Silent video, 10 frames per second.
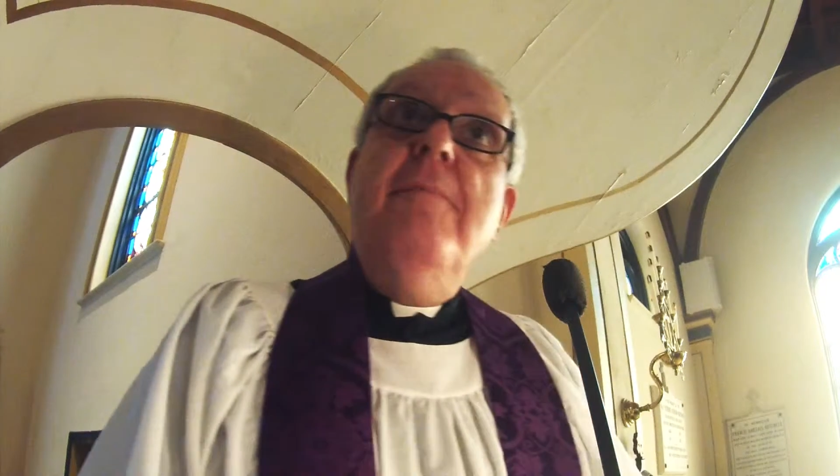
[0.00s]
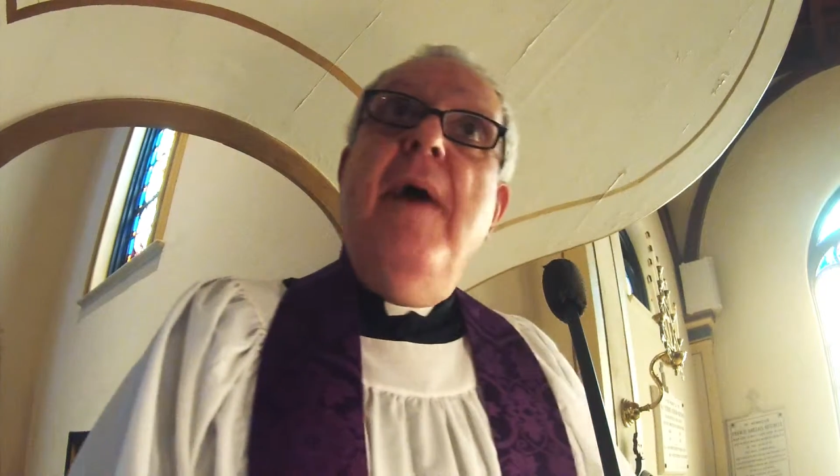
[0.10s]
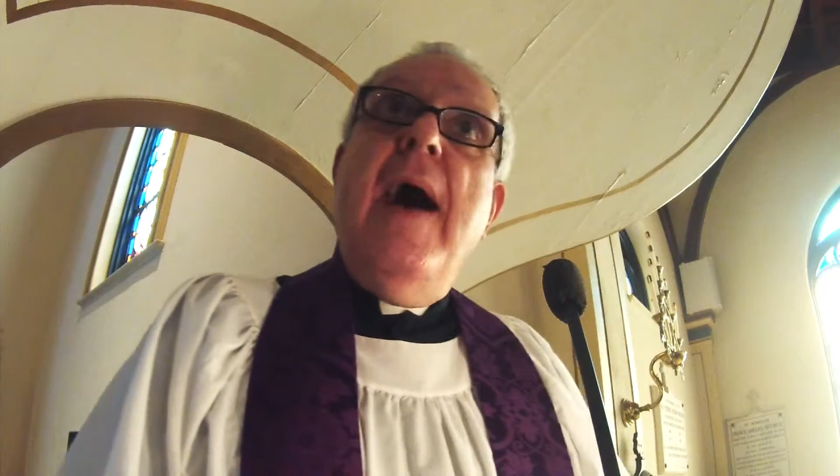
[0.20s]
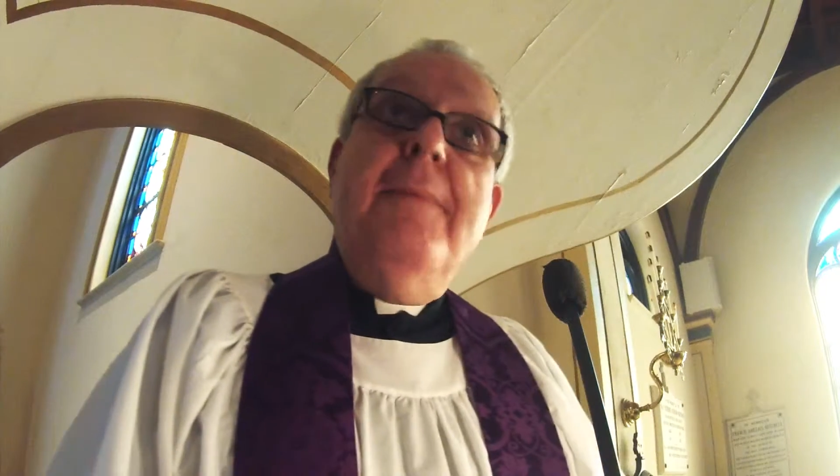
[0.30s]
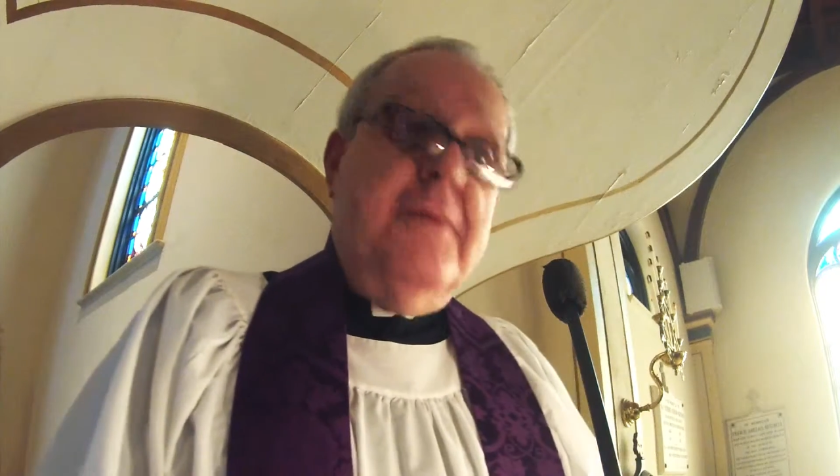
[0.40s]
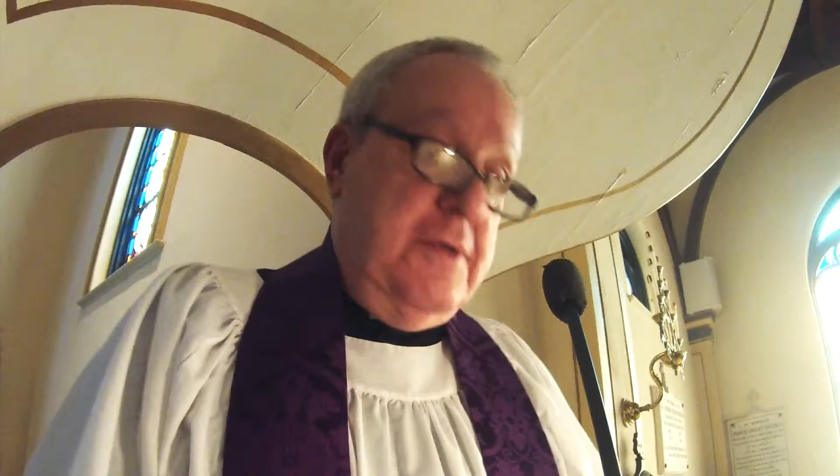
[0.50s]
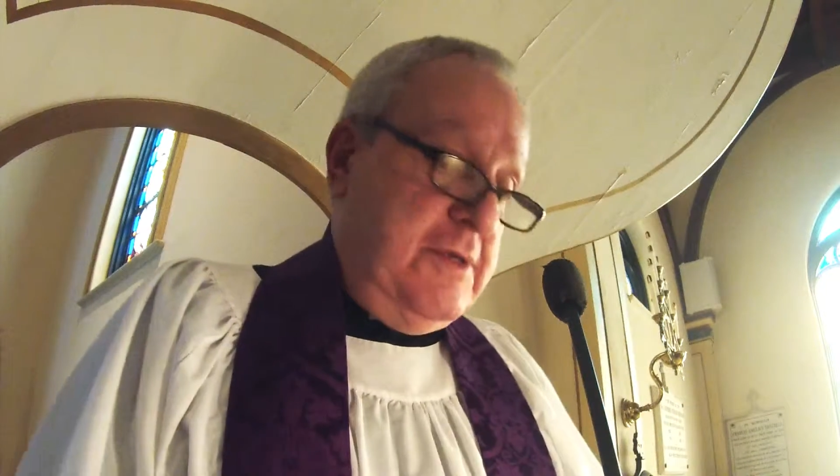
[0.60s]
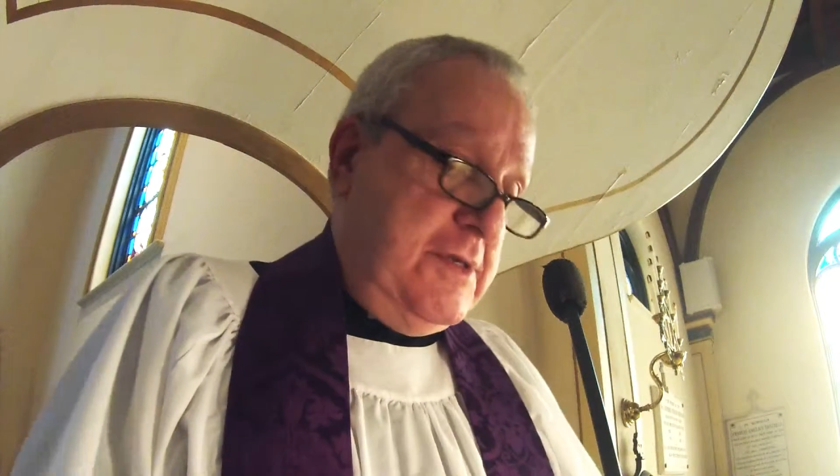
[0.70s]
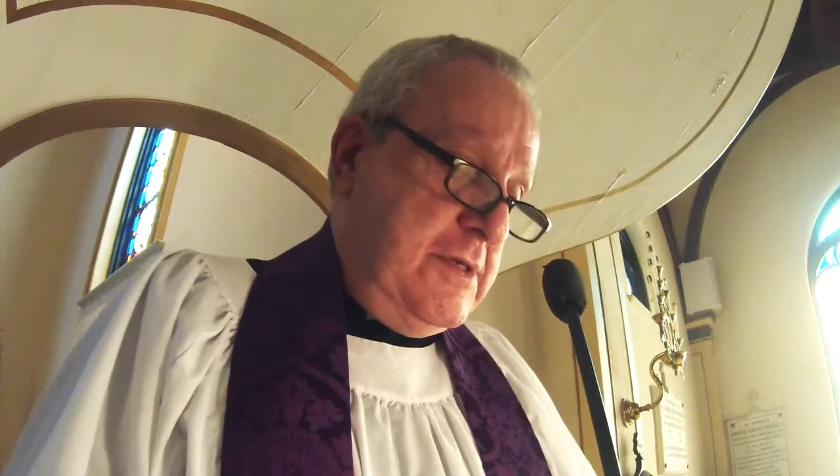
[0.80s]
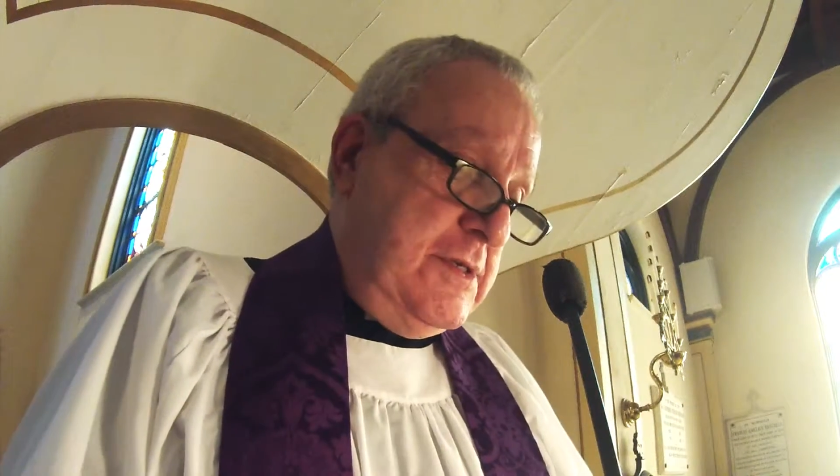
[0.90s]
the
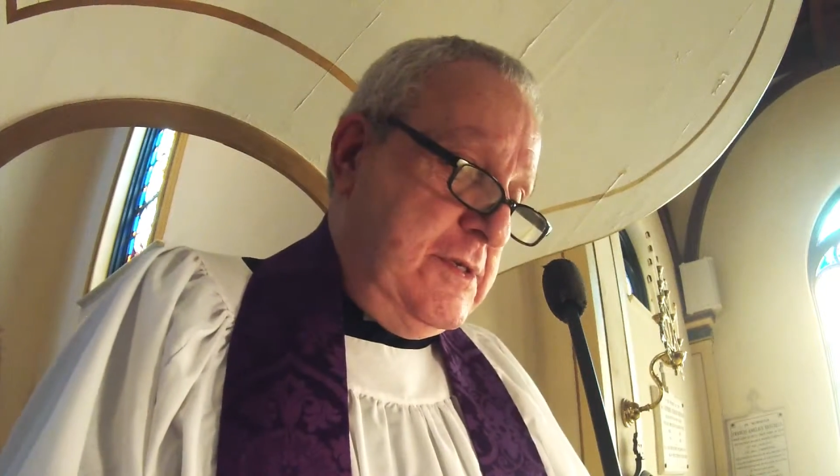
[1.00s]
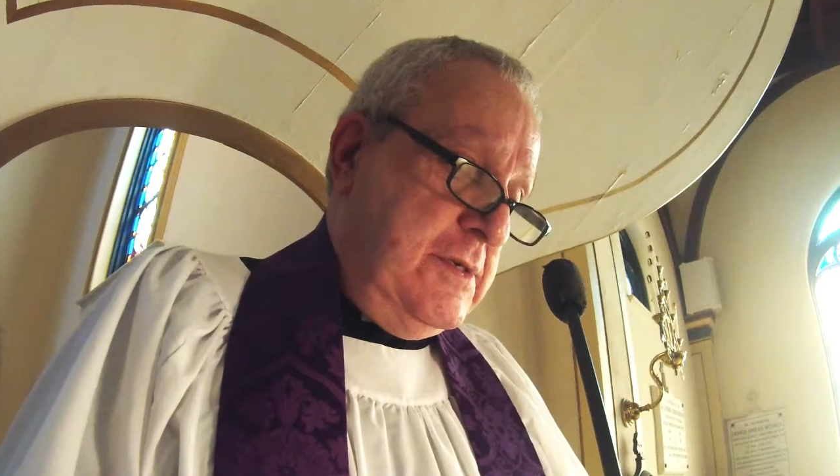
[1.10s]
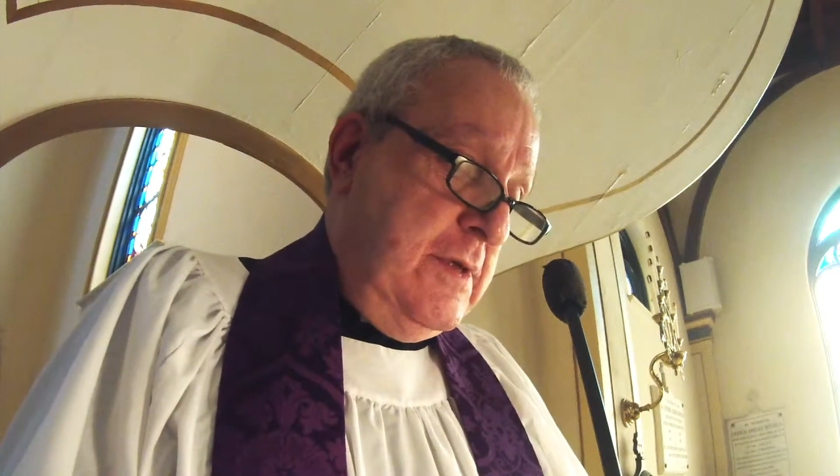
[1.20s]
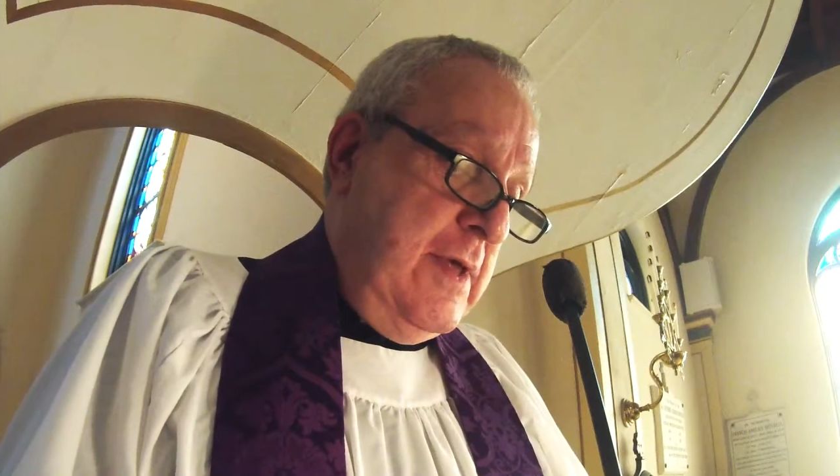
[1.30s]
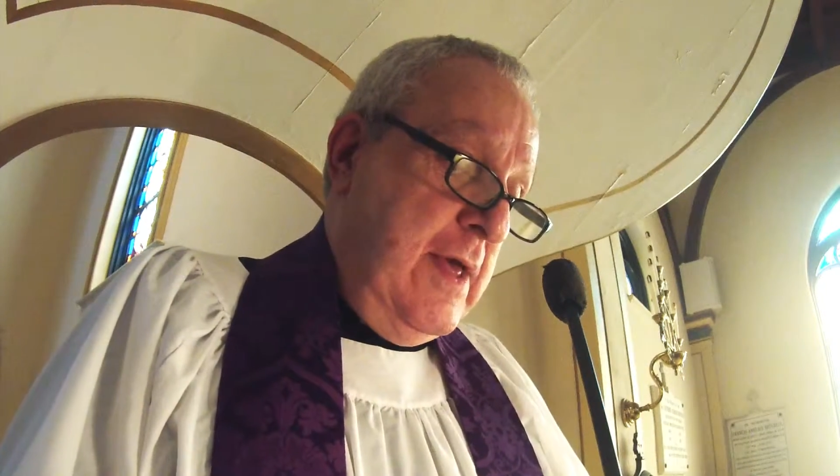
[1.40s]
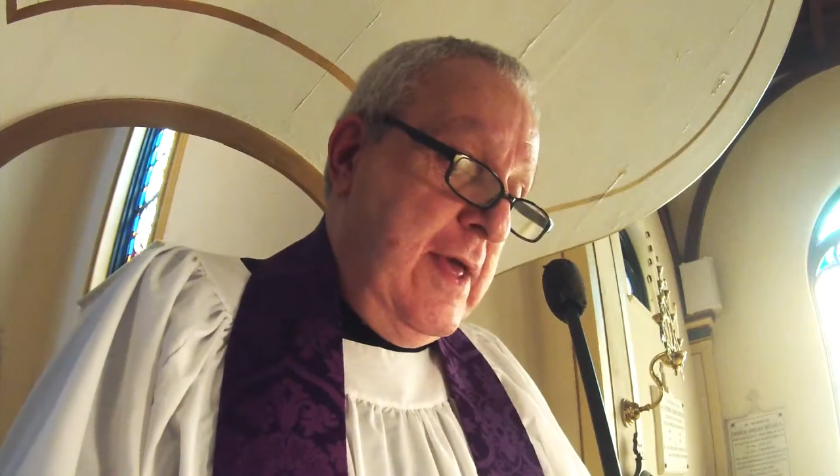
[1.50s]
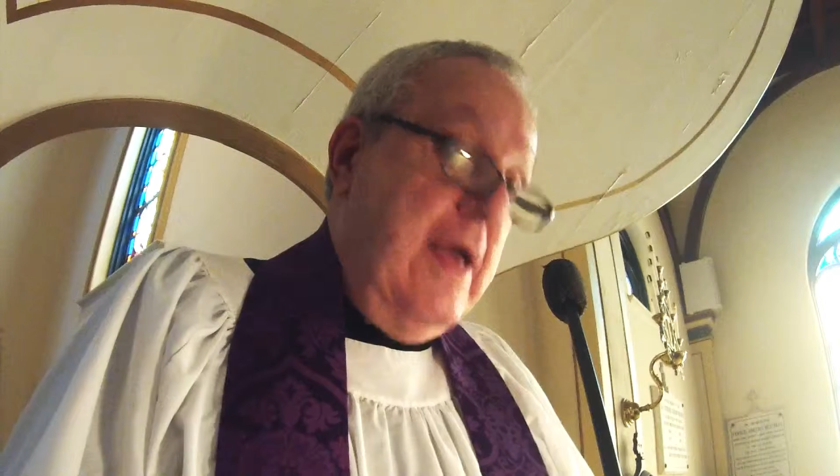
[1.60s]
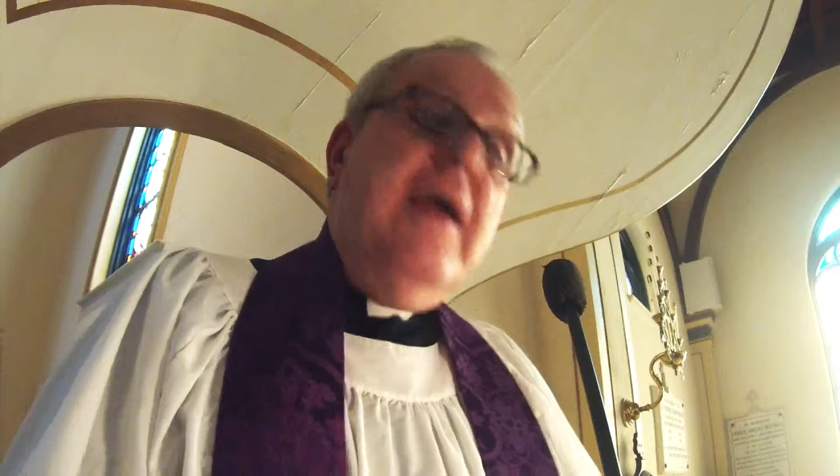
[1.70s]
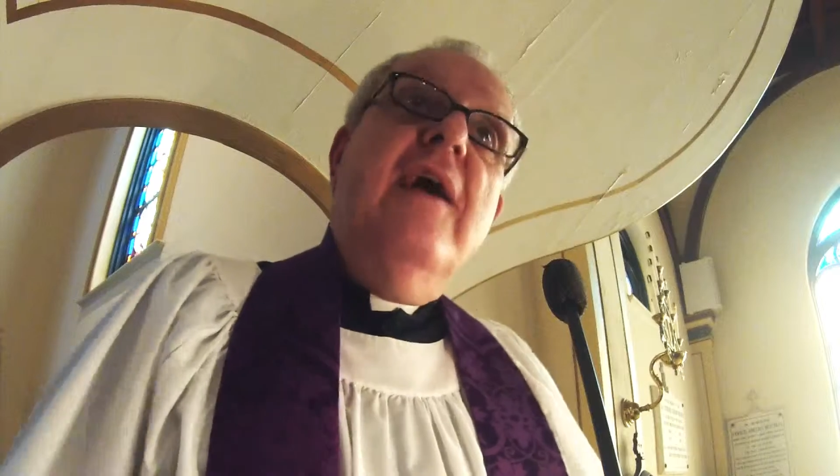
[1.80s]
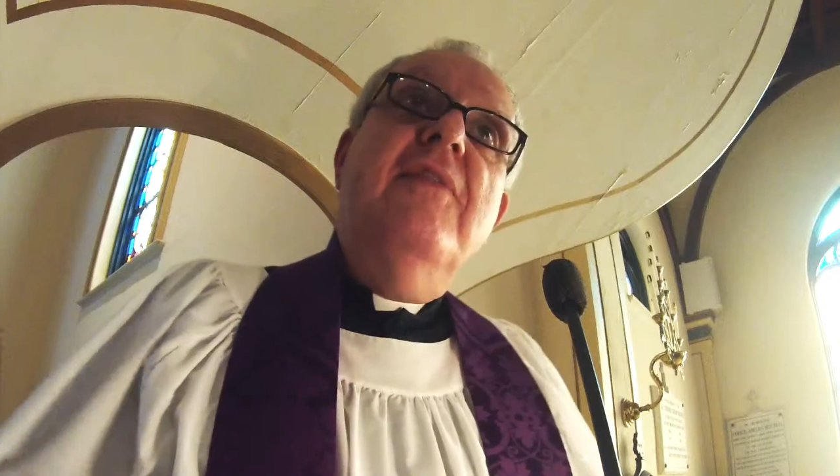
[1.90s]
Baptist.
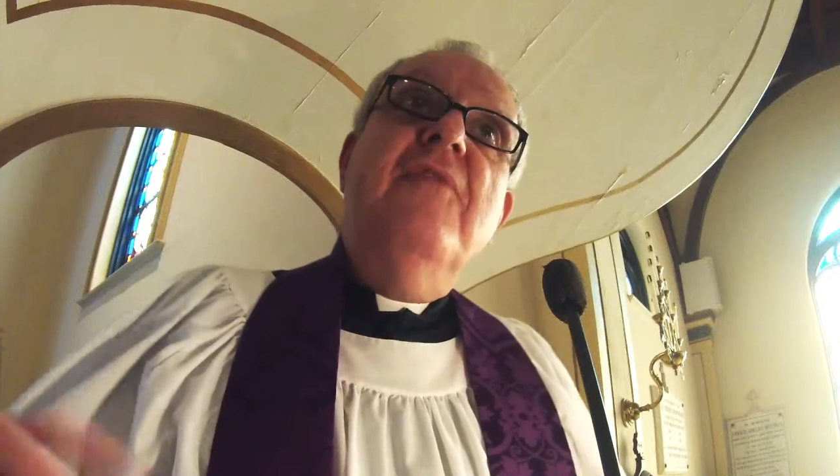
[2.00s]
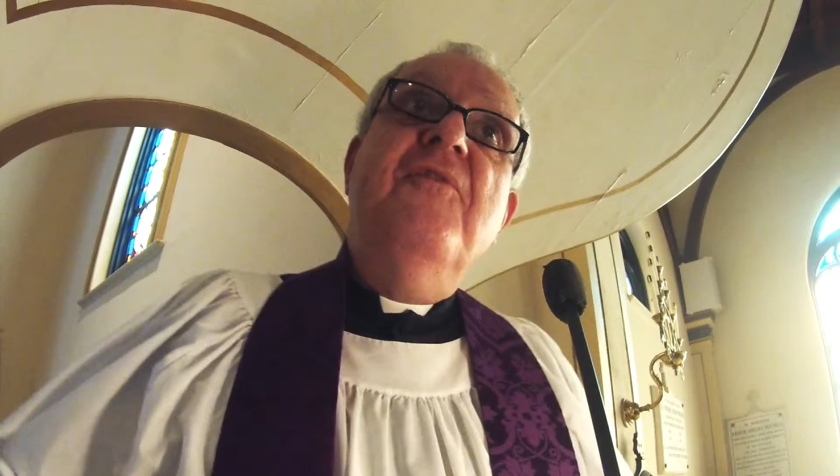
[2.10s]
In the